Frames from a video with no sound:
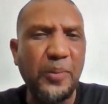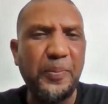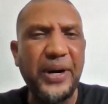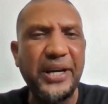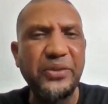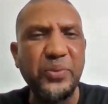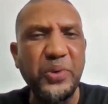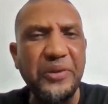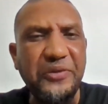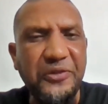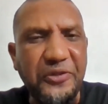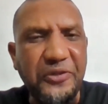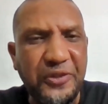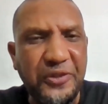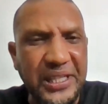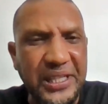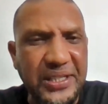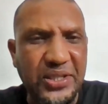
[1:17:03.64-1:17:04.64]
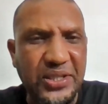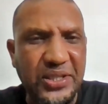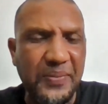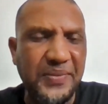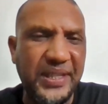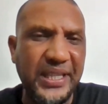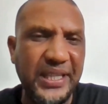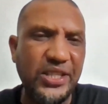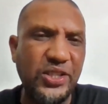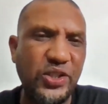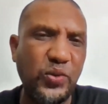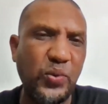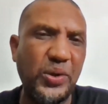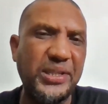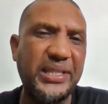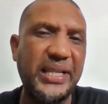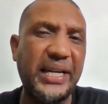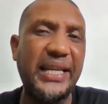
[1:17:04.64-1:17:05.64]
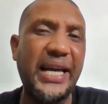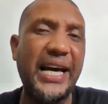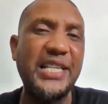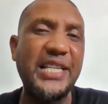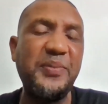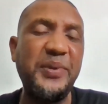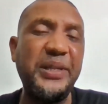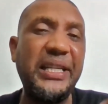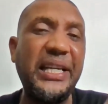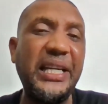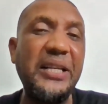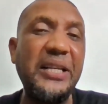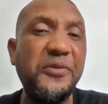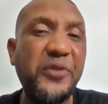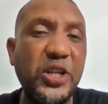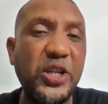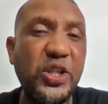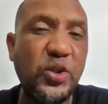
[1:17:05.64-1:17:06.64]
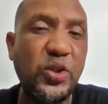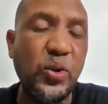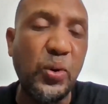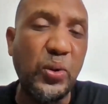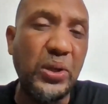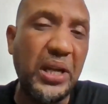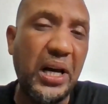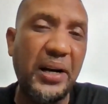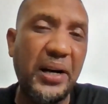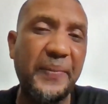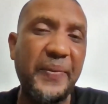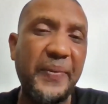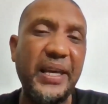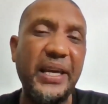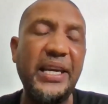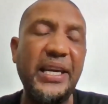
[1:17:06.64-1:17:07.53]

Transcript: up and reveal some things to us that has been hidden for so long.